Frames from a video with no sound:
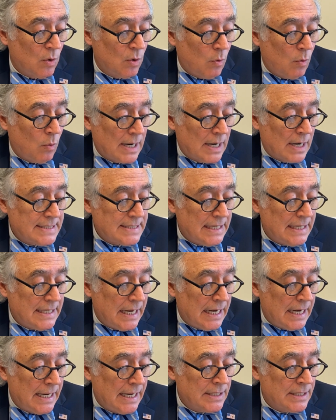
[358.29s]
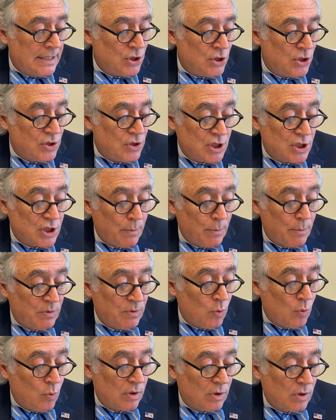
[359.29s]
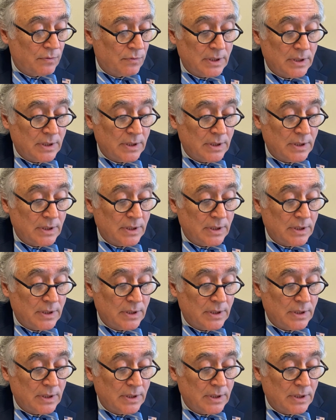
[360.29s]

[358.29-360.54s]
washing hands using soap and water for at